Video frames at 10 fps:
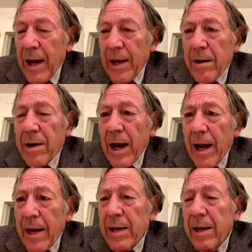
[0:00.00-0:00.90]
and
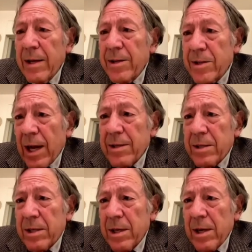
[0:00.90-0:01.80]
on any
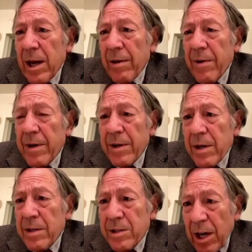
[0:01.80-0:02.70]
sense of
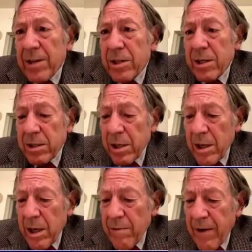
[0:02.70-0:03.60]

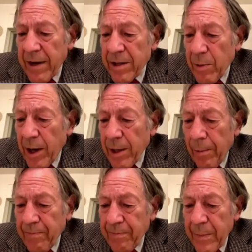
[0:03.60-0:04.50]
justice in
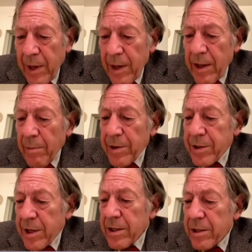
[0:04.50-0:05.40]
Venezuela.
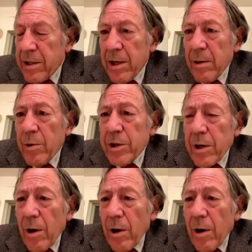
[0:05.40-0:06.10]
Number six, we